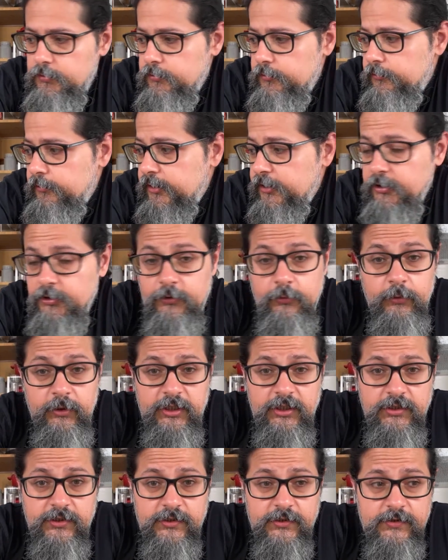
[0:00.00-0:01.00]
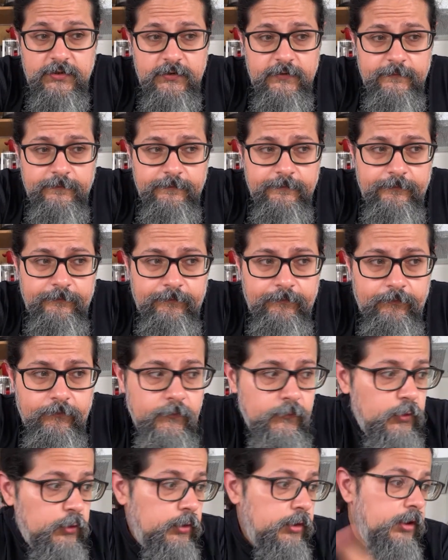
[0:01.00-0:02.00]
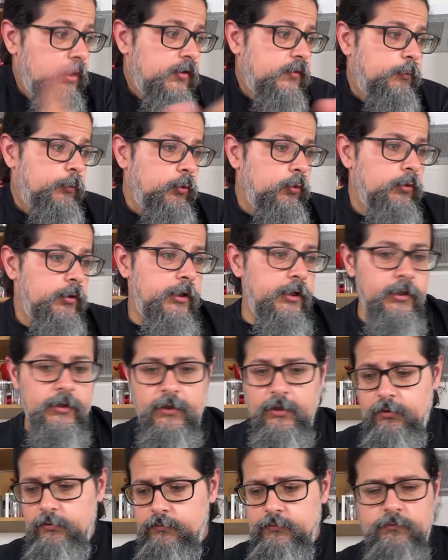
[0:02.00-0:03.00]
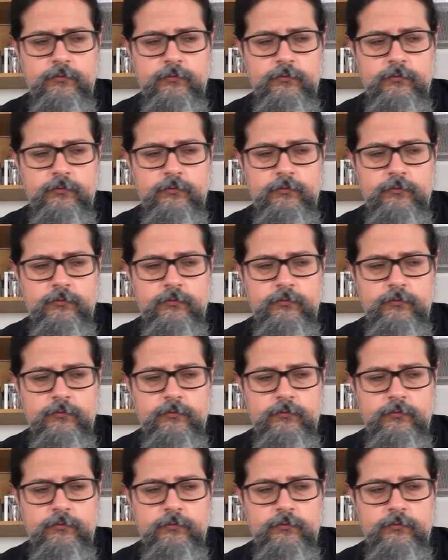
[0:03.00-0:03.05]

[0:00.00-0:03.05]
Ready to eat. You need a spoon or anything?